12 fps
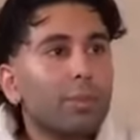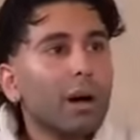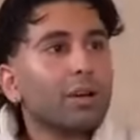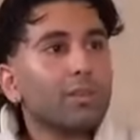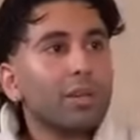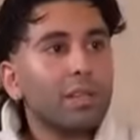
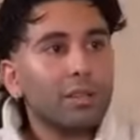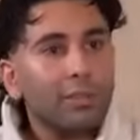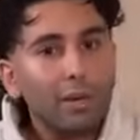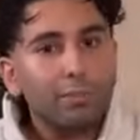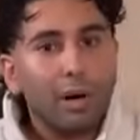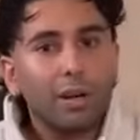bug me in a
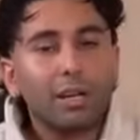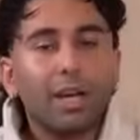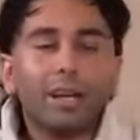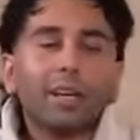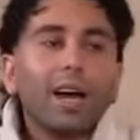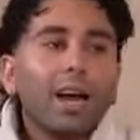very
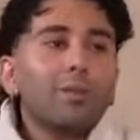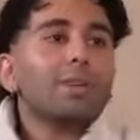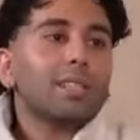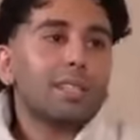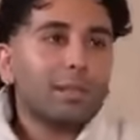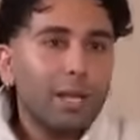buggy, like I
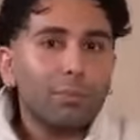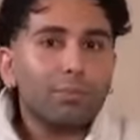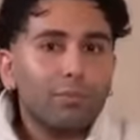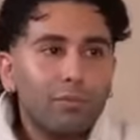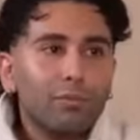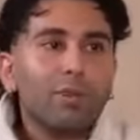will,
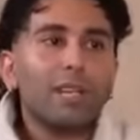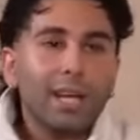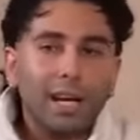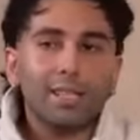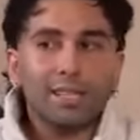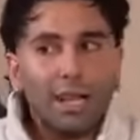like we
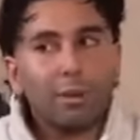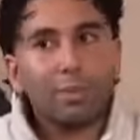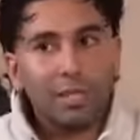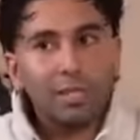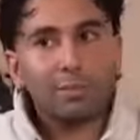can snap and